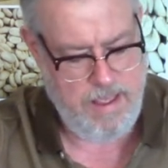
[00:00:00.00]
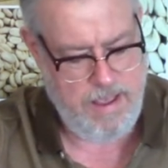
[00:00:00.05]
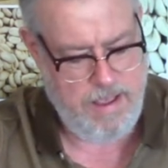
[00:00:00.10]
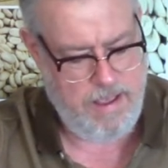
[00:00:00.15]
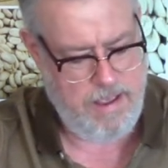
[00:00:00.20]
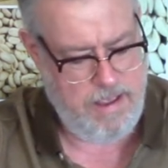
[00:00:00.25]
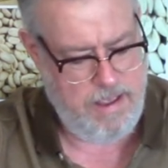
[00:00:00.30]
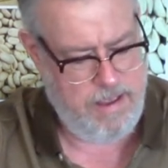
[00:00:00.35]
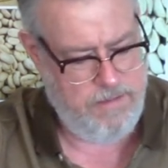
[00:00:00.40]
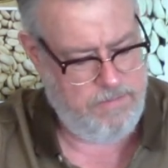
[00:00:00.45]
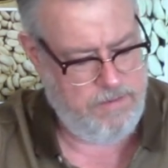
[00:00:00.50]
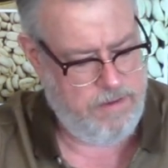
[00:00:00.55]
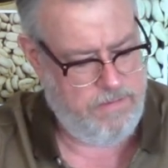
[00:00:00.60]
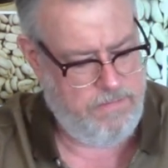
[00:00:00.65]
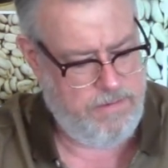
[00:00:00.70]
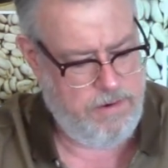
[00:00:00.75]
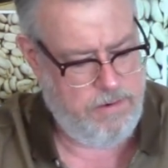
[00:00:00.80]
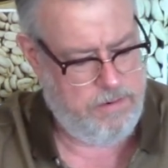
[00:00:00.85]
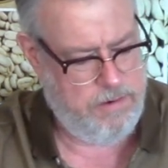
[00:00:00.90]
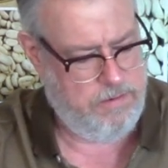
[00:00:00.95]
I have
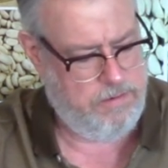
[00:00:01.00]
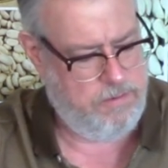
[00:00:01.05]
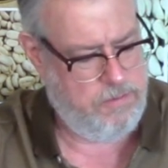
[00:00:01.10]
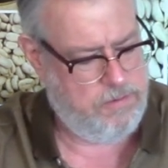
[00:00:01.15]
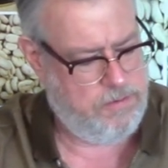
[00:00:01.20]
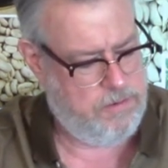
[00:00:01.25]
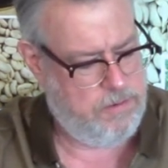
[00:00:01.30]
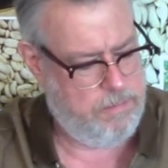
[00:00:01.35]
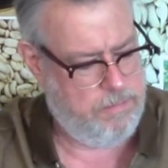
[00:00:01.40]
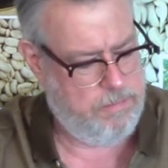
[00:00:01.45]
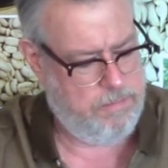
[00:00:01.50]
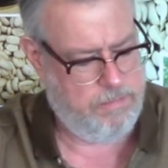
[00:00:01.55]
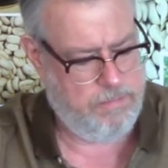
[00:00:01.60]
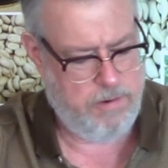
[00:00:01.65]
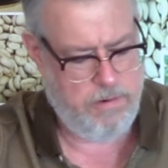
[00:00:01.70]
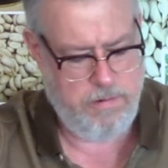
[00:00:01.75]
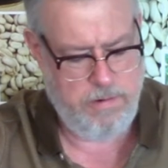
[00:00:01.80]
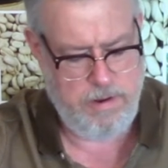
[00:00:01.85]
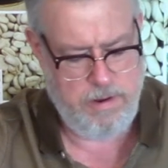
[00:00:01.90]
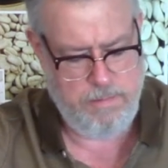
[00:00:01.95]
enough here to do some
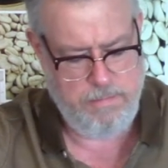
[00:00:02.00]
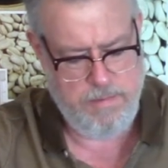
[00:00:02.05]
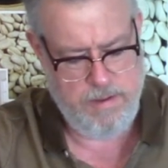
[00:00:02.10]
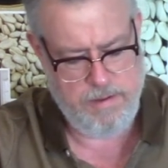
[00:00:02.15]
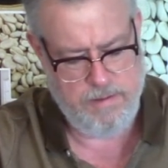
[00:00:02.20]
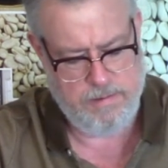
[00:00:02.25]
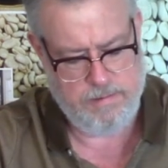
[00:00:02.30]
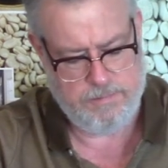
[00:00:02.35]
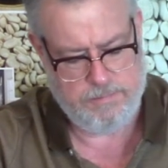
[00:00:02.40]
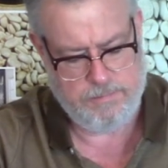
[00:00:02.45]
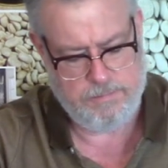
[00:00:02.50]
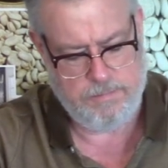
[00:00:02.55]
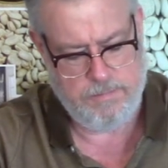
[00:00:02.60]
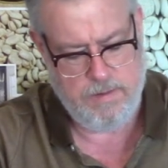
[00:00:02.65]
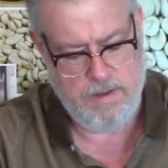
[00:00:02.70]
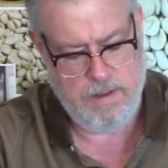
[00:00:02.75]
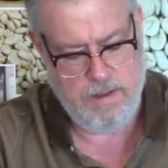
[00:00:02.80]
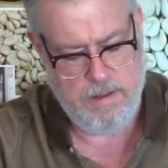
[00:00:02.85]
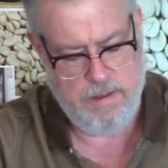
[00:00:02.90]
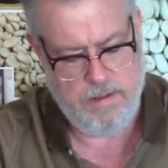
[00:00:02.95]
cream.
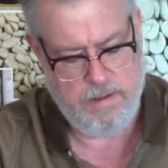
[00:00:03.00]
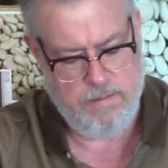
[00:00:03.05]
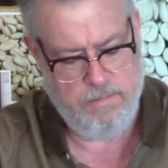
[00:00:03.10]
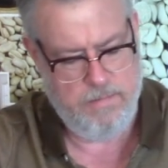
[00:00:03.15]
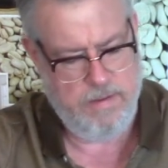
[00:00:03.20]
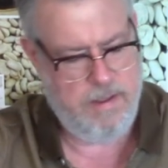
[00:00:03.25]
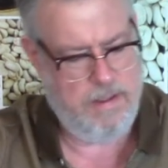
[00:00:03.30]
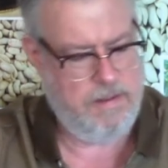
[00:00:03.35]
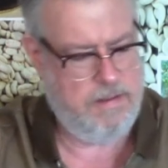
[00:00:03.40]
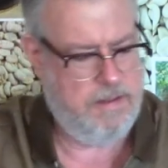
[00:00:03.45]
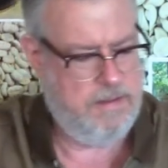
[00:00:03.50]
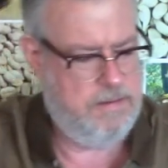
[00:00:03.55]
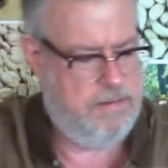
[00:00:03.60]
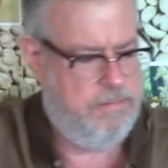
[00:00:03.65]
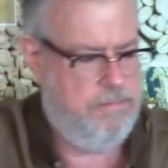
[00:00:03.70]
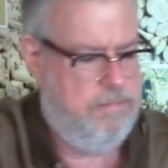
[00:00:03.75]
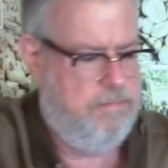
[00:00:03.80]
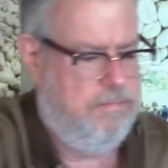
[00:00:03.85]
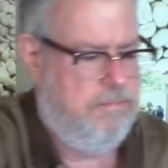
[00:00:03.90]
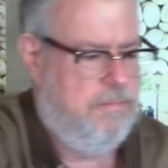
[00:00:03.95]
Now let's
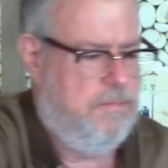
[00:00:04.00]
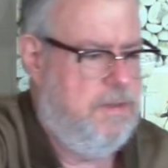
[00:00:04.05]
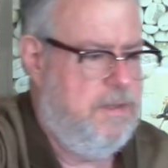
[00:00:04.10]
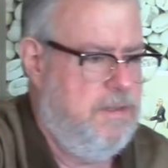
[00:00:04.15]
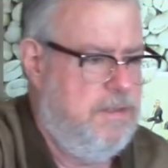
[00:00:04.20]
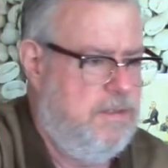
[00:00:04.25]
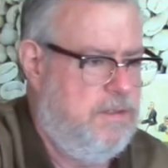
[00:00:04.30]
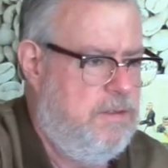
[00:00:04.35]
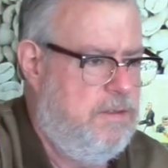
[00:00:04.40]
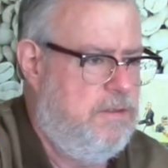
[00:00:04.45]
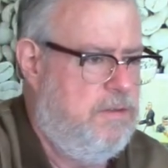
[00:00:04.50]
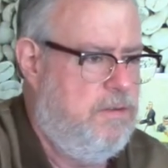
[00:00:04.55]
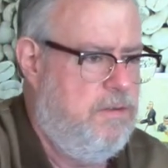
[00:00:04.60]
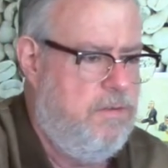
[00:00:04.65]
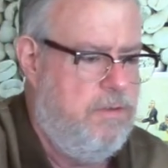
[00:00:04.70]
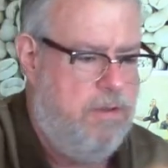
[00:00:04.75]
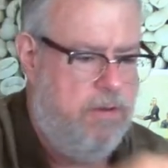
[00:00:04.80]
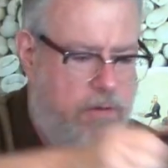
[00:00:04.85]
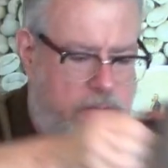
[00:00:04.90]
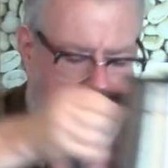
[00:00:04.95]
let's do
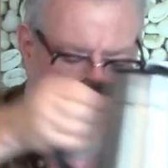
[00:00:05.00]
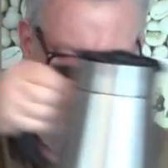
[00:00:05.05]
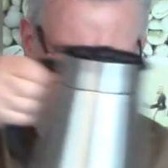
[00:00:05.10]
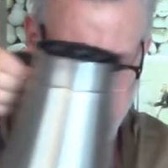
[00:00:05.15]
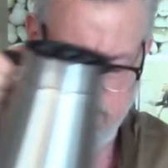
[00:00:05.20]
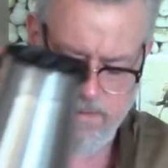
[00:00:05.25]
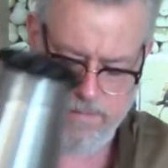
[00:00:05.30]
the whole thing.